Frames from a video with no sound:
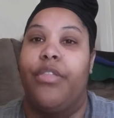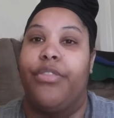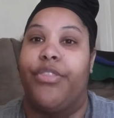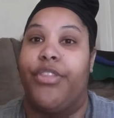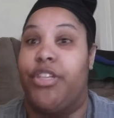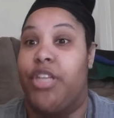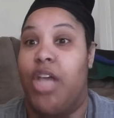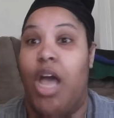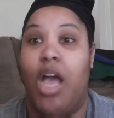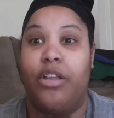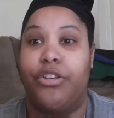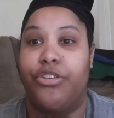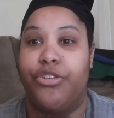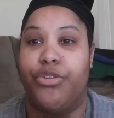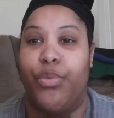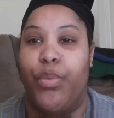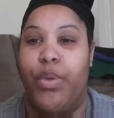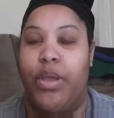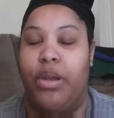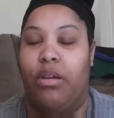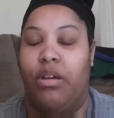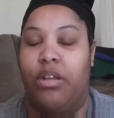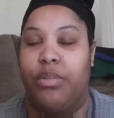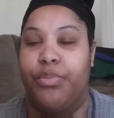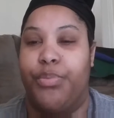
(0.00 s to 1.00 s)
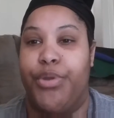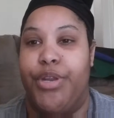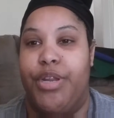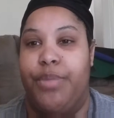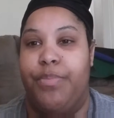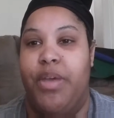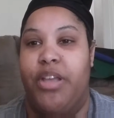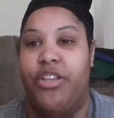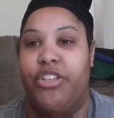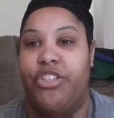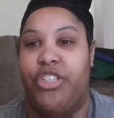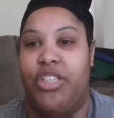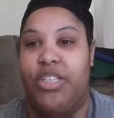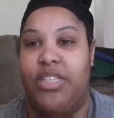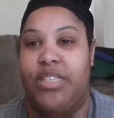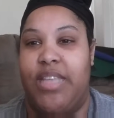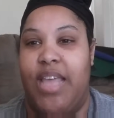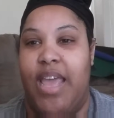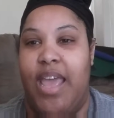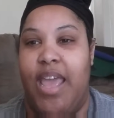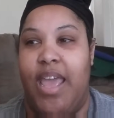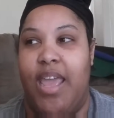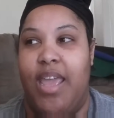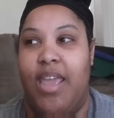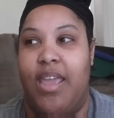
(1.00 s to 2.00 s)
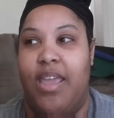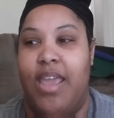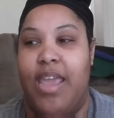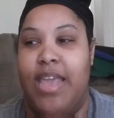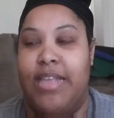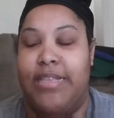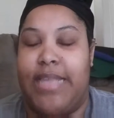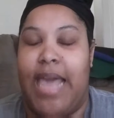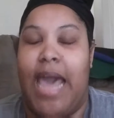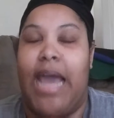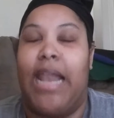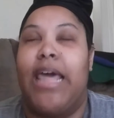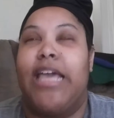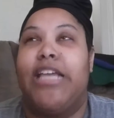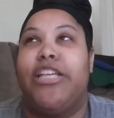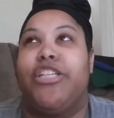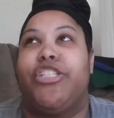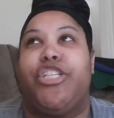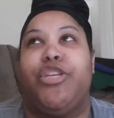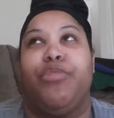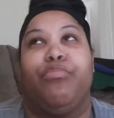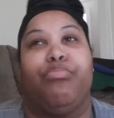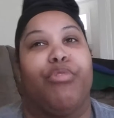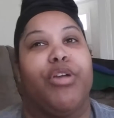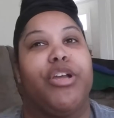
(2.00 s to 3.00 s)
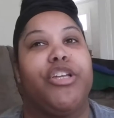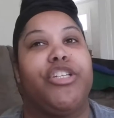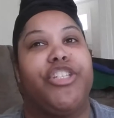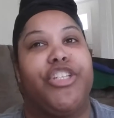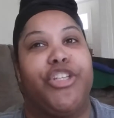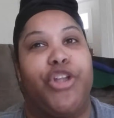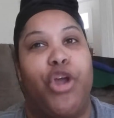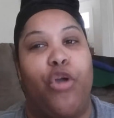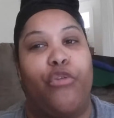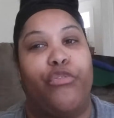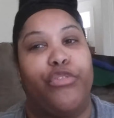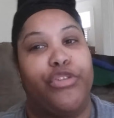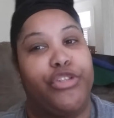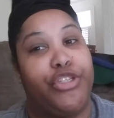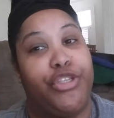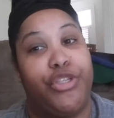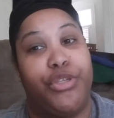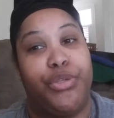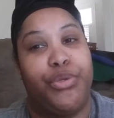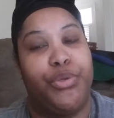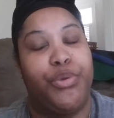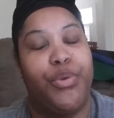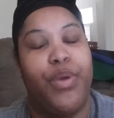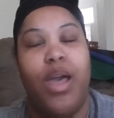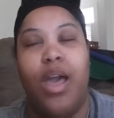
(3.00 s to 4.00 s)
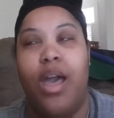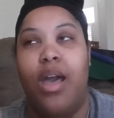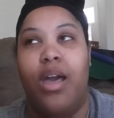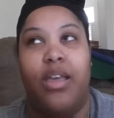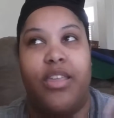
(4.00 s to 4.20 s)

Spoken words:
the doctor went on pretty much to say, it's kind of like, and she brushed it over too.